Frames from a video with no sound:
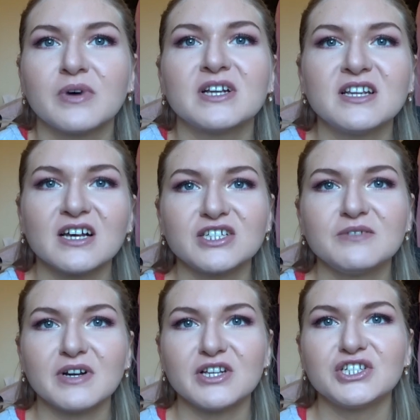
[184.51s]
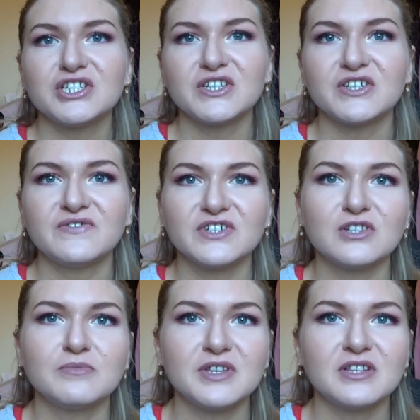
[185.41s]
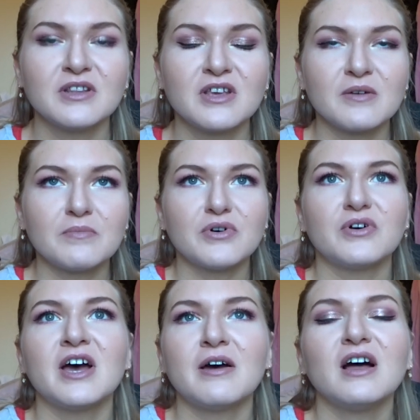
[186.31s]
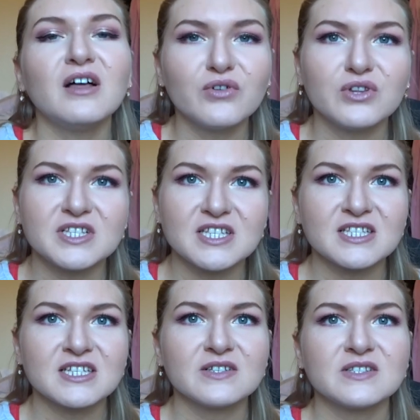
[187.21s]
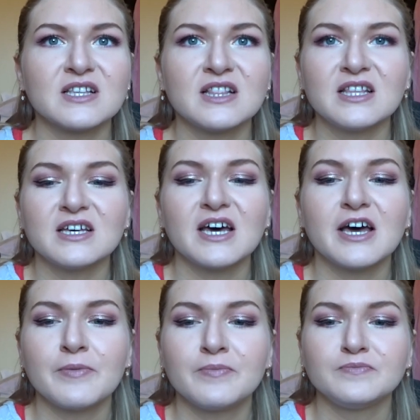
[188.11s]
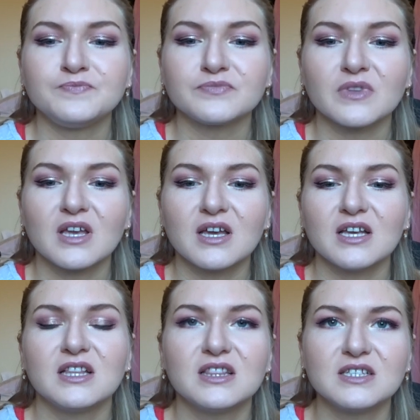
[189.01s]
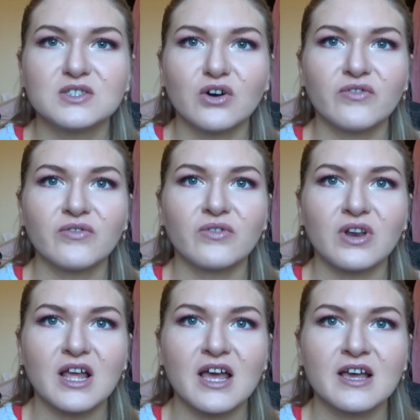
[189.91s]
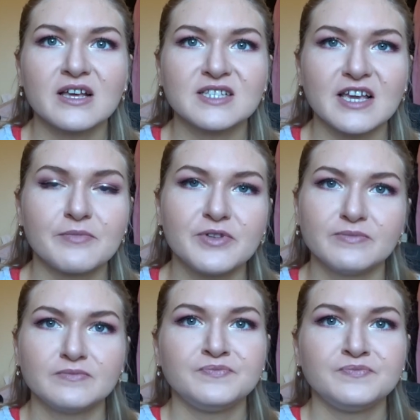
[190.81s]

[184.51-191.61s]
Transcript: I didn't actually manage to film it, but I'll have all the details in the sort of segment.